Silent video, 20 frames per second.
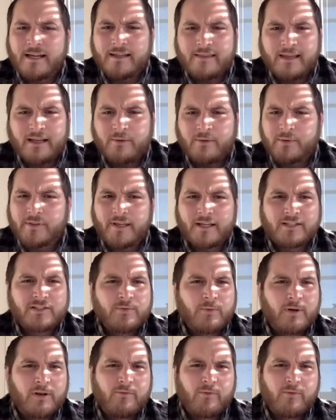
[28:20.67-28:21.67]
I think, with like
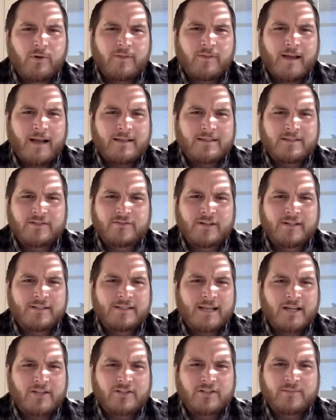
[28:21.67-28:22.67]
24,000
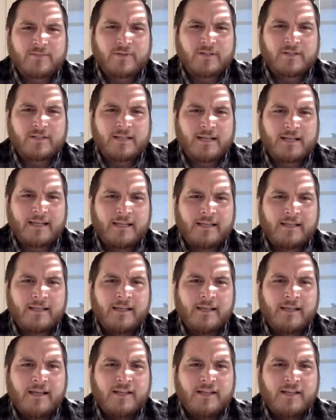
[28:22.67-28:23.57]
transactions per second.